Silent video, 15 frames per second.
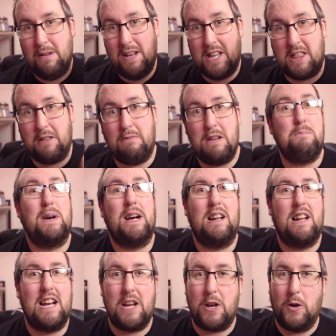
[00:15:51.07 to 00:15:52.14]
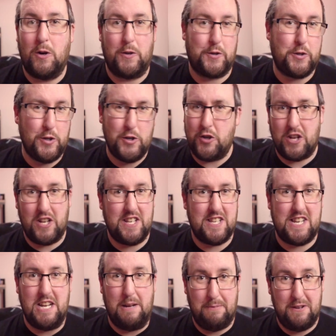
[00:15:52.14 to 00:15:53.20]
hit the wee bell icon so that you can
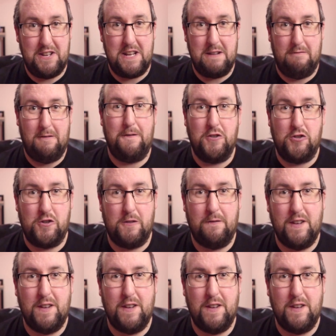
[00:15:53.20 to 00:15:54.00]
stay up to date with future